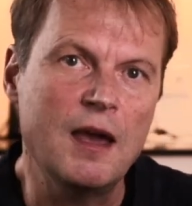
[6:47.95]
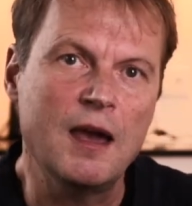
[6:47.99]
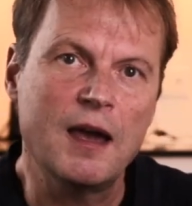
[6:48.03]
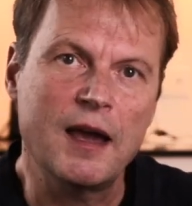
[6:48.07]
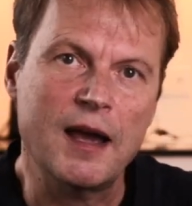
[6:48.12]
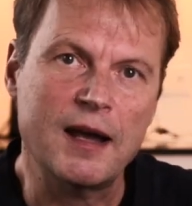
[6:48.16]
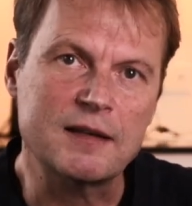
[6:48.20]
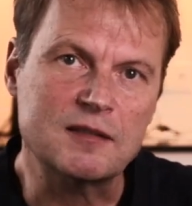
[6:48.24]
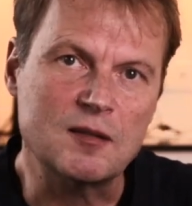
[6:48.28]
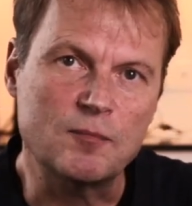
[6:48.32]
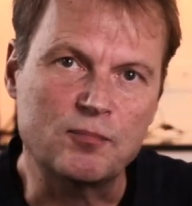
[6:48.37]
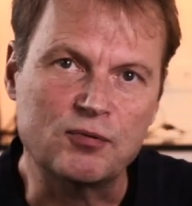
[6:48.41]

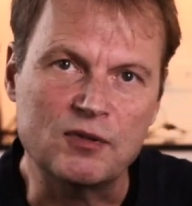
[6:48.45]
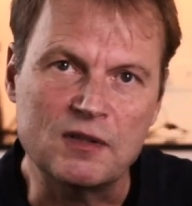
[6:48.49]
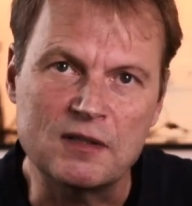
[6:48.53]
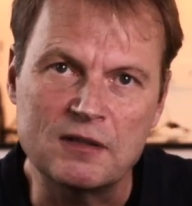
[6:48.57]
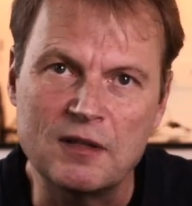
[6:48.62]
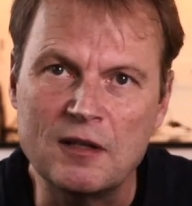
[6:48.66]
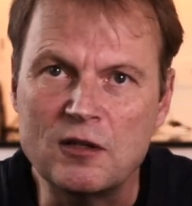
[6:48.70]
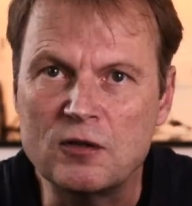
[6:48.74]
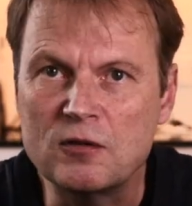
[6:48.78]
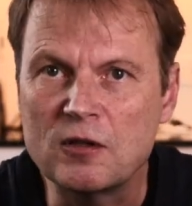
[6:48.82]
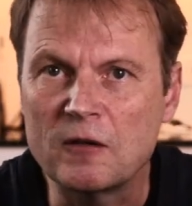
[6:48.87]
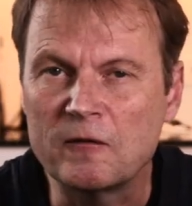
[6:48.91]
has a
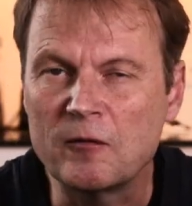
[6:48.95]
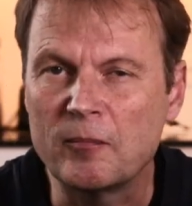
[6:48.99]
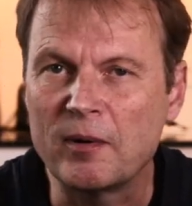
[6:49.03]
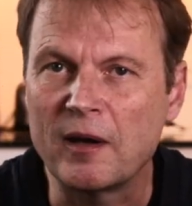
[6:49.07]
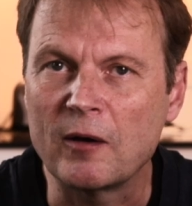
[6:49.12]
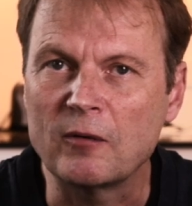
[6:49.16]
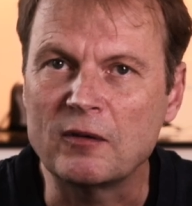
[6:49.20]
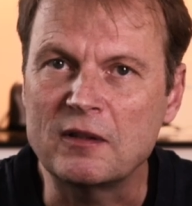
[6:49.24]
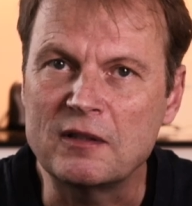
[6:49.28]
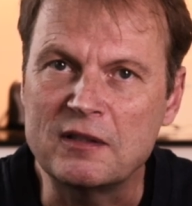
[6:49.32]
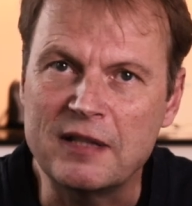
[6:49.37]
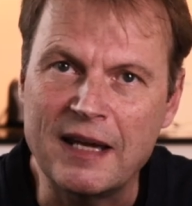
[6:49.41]
precision of
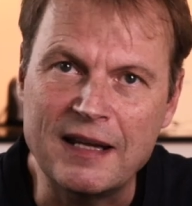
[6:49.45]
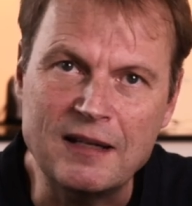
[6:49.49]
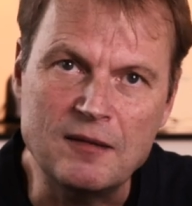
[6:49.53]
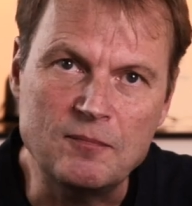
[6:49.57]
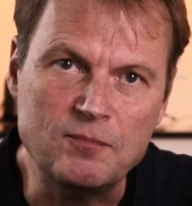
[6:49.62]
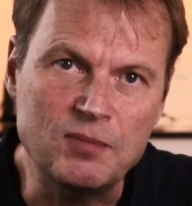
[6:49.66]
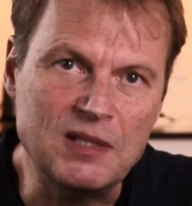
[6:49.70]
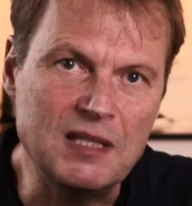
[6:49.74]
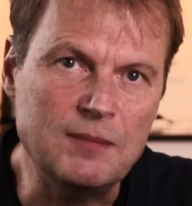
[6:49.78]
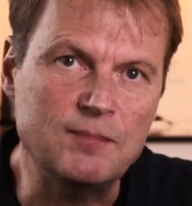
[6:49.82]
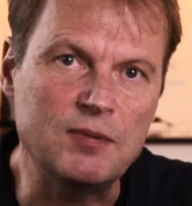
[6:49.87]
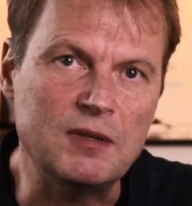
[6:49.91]
about 10
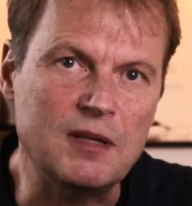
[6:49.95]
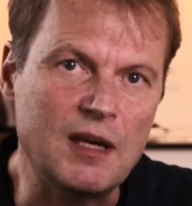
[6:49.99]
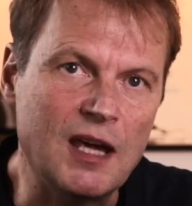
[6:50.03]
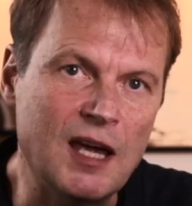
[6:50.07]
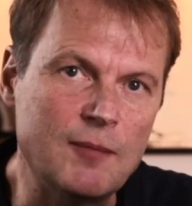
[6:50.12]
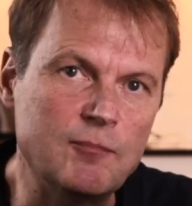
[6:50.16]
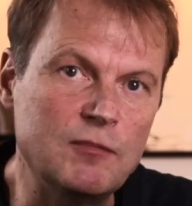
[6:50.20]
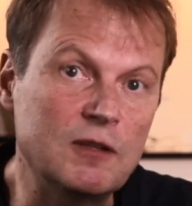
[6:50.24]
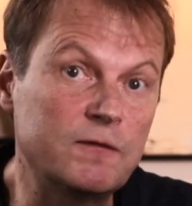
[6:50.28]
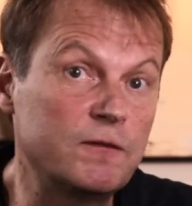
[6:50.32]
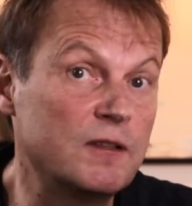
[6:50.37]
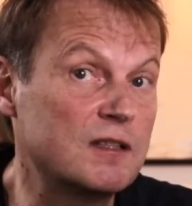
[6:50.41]

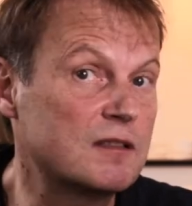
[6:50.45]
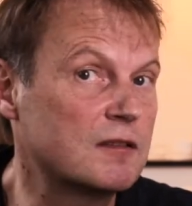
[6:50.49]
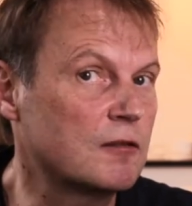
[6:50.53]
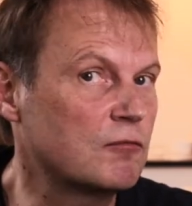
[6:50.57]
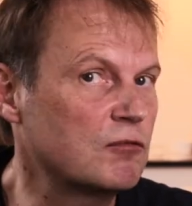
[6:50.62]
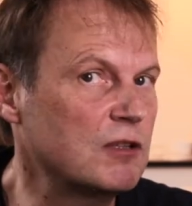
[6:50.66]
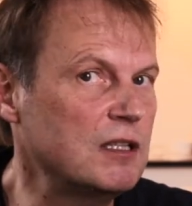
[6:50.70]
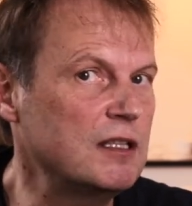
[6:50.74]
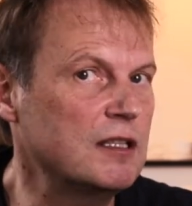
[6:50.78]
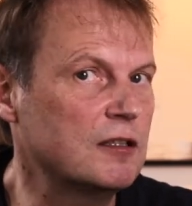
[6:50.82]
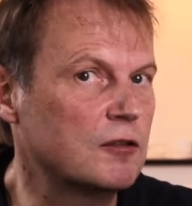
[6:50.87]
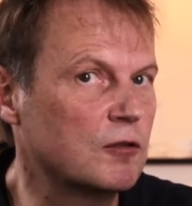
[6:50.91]
ppm if it's a
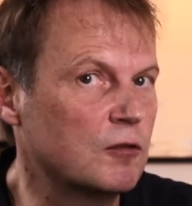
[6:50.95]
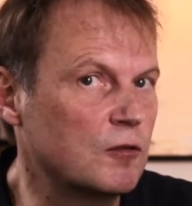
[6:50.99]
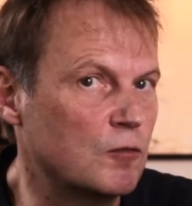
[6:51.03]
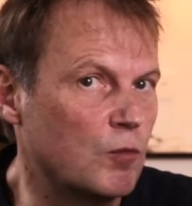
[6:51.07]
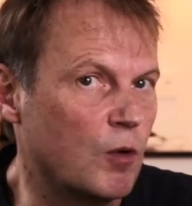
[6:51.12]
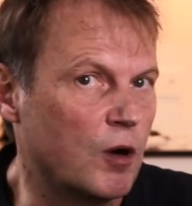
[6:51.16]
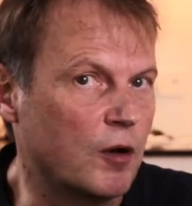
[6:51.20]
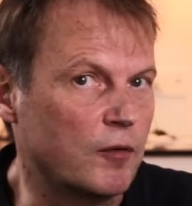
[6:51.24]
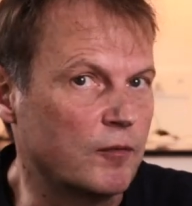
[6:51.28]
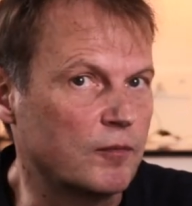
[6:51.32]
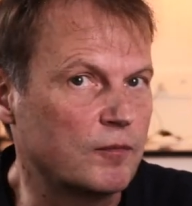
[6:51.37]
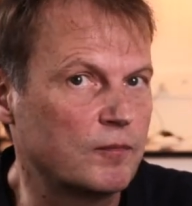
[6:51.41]
really good
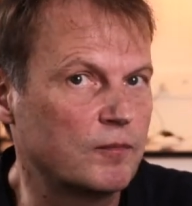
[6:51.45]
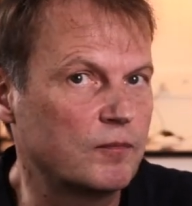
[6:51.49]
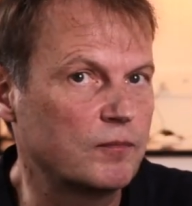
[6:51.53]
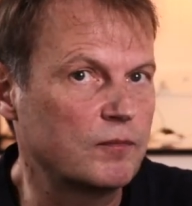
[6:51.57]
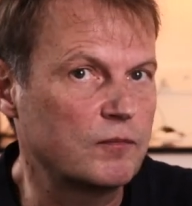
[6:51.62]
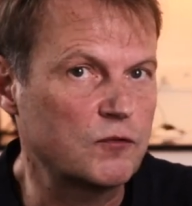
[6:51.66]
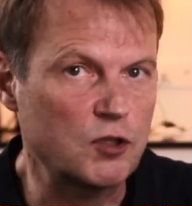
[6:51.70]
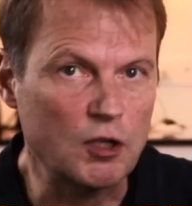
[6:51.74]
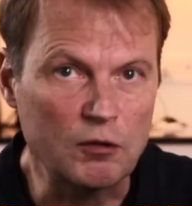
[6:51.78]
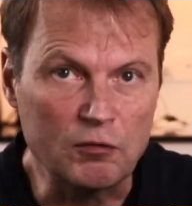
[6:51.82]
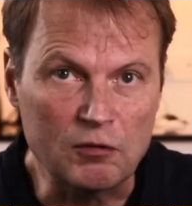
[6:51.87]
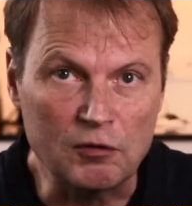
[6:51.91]
one.
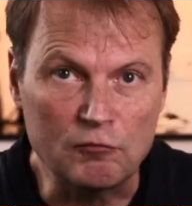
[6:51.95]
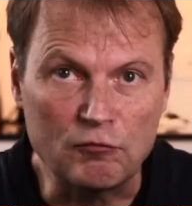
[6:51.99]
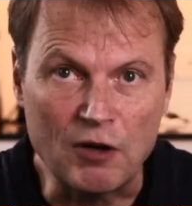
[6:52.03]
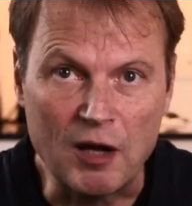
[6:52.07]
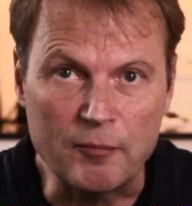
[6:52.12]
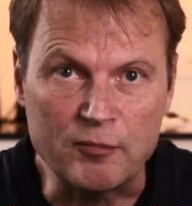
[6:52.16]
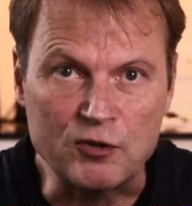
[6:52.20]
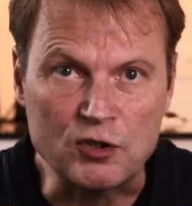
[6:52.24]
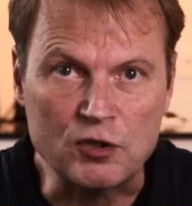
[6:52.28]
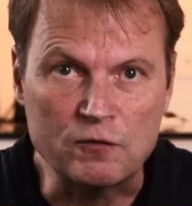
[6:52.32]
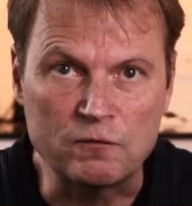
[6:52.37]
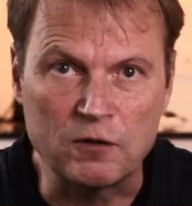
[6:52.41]
Total
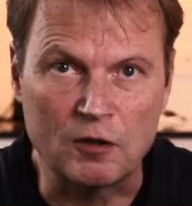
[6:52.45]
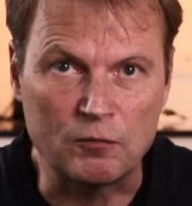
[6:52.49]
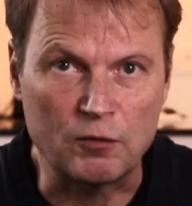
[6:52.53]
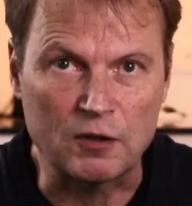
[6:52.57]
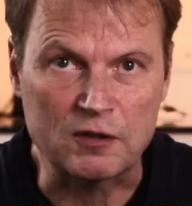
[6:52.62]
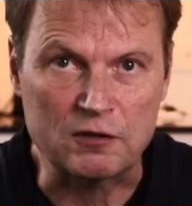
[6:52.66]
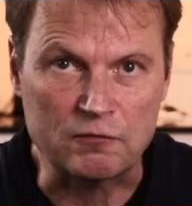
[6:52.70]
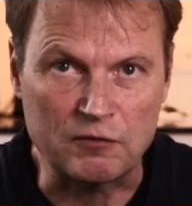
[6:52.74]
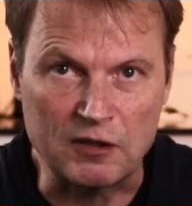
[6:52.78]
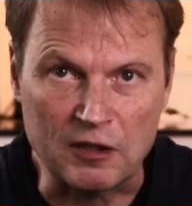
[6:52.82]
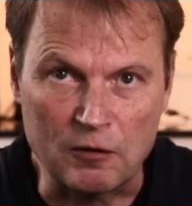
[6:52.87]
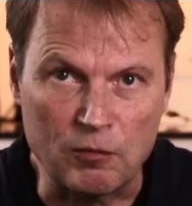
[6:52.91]
rubbish for
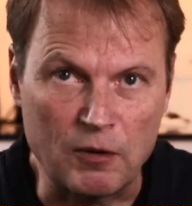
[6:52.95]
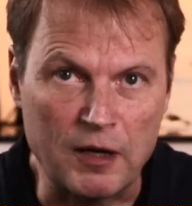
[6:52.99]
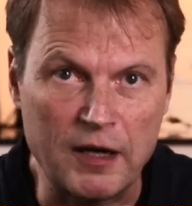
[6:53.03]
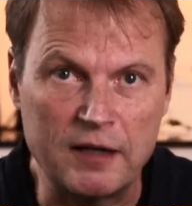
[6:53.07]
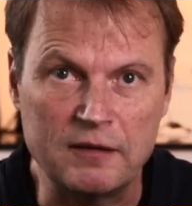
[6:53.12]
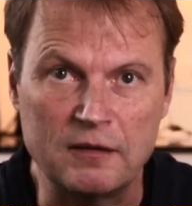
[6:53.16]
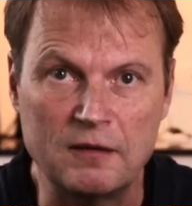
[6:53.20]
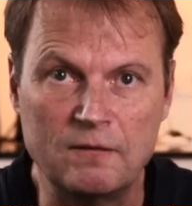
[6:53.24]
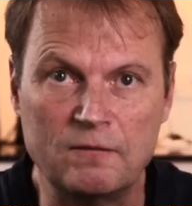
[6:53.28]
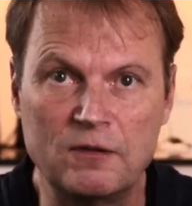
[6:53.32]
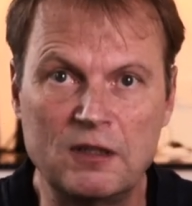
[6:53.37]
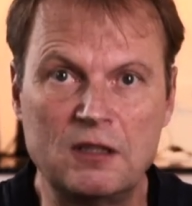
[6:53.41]
what's
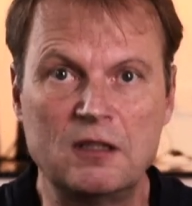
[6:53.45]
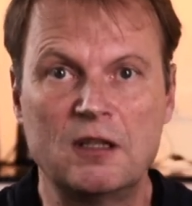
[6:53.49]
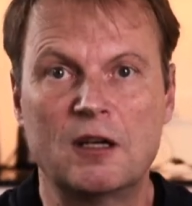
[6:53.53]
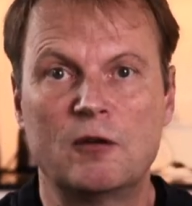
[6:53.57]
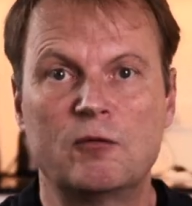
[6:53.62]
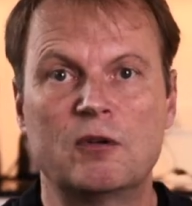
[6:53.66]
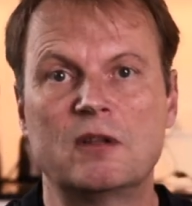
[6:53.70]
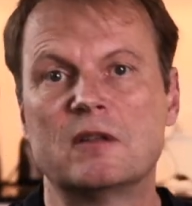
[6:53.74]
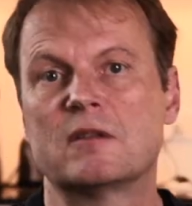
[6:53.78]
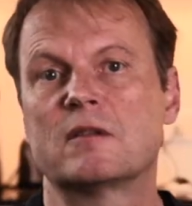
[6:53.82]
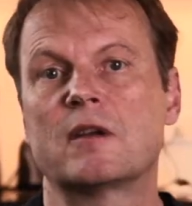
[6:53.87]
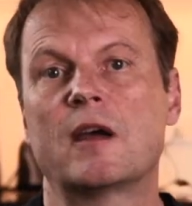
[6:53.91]
required in
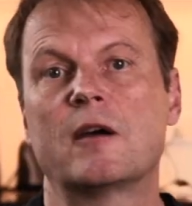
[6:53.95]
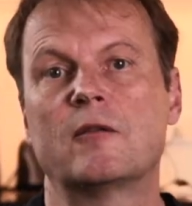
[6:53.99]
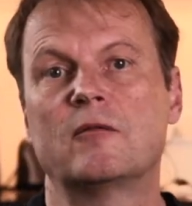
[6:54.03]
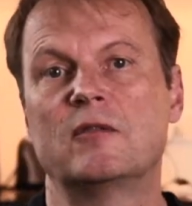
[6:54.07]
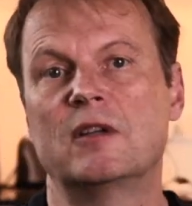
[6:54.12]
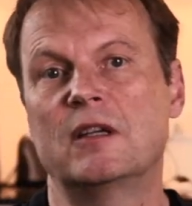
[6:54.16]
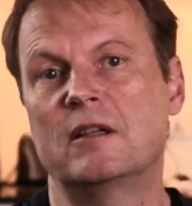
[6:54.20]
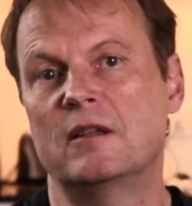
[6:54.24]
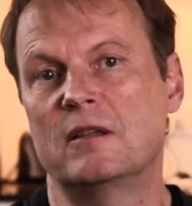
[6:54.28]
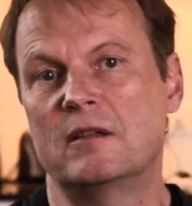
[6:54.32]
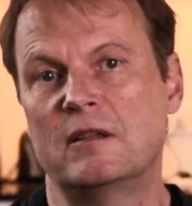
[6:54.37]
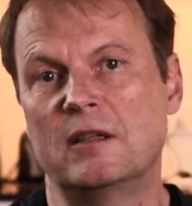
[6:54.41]
video and sound
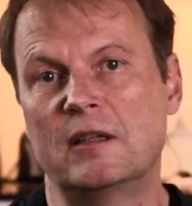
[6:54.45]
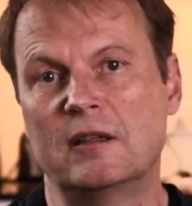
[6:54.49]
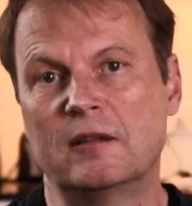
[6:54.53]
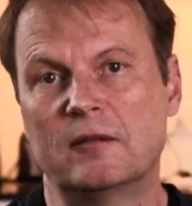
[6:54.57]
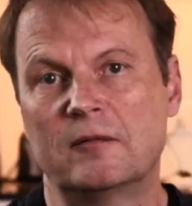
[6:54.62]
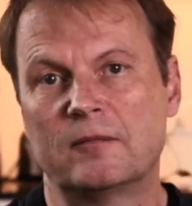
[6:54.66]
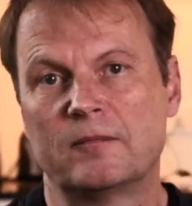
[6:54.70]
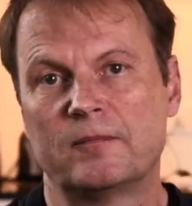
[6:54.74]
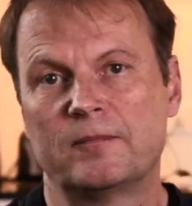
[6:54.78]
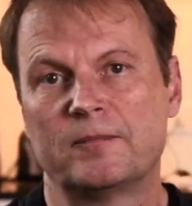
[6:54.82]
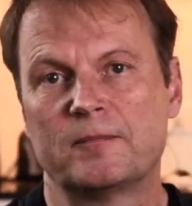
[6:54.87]
editing.